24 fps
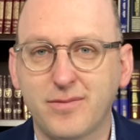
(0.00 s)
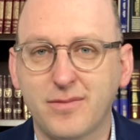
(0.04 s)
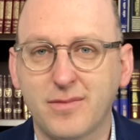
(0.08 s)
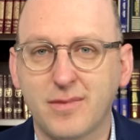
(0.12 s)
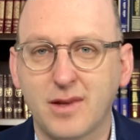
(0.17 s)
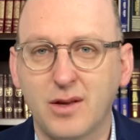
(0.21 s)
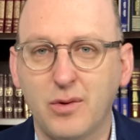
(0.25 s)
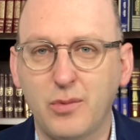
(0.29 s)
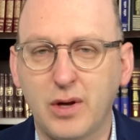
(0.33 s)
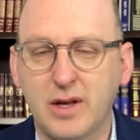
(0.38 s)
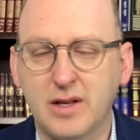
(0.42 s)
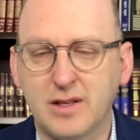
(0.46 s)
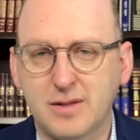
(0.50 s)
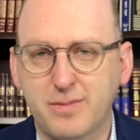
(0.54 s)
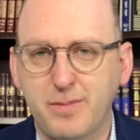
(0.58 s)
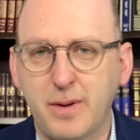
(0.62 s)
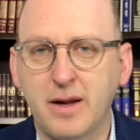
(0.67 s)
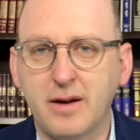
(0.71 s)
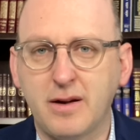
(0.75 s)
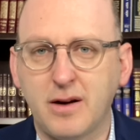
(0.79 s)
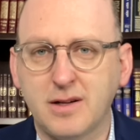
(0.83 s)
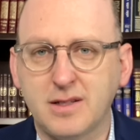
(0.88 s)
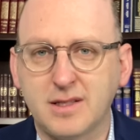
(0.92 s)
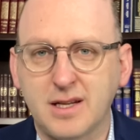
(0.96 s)
We could
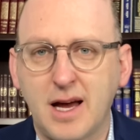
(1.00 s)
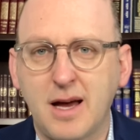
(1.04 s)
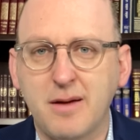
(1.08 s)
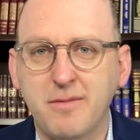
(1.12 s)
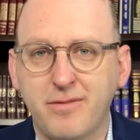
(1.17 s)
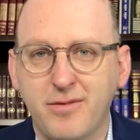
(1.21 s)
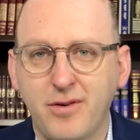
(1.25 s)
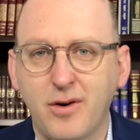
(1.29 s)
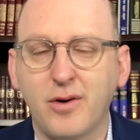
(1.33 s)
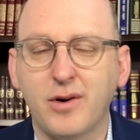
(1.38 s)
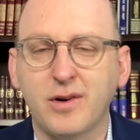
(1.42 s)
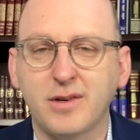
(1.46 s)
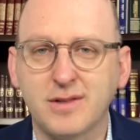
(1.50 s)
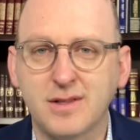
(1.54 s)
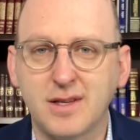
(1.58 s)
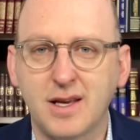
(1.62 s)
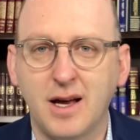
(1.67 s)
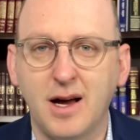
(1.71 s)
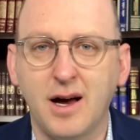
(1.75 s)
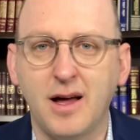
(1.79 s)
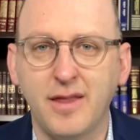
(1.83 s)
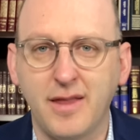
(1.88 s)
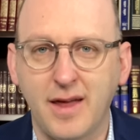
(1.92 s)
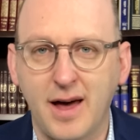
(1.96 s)
spend our time focusing
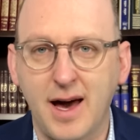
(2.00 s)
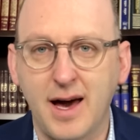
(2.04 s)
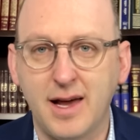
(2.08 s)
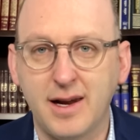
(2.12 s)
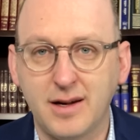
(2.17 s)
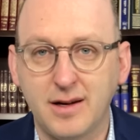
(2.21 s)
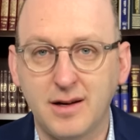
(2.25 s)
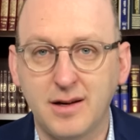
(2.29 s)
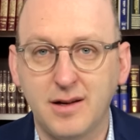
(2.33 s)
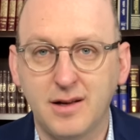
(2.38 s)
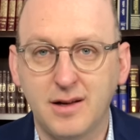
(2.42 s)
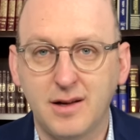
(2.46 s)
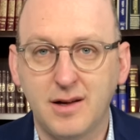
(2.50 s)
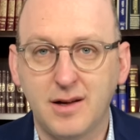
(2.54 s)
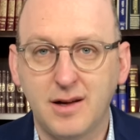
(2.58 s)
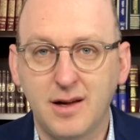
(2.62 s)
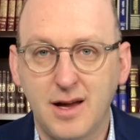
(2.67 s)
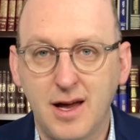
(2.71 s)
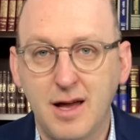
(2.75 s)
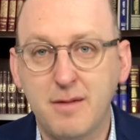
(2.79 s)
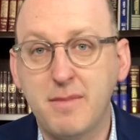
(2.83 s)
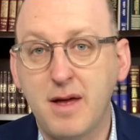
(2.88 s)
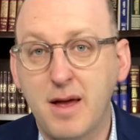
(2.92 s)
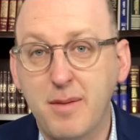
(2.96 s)
on that, and
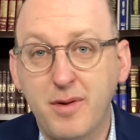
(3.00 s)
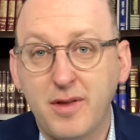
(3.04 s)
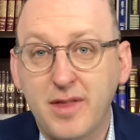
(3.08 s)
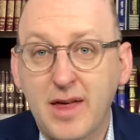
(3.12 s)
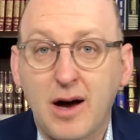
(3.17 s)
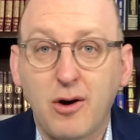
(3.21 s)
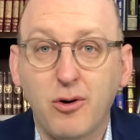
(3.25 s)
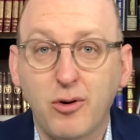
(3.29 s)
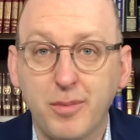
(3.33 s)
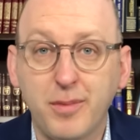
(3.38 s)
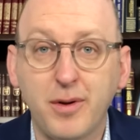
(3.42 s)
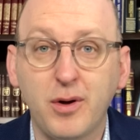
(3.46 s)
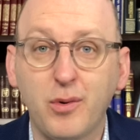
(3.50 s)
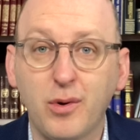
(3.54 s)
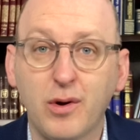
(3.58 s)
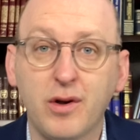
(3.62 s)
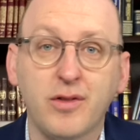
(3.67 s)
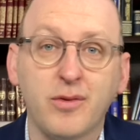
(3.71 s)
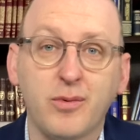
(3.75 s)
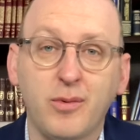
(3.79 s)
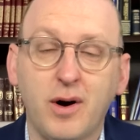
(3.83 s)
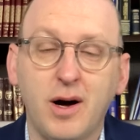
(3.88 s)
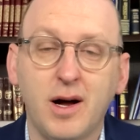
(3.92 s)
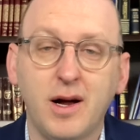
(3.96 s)
and maybe that would be
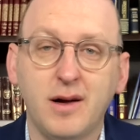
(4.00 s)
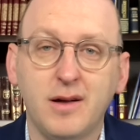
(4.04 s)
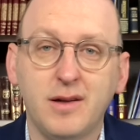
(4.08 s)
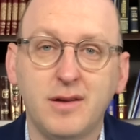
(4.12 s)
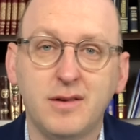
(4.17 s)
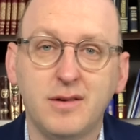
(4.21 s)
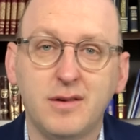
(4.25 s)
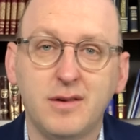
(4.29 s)
worthwhile.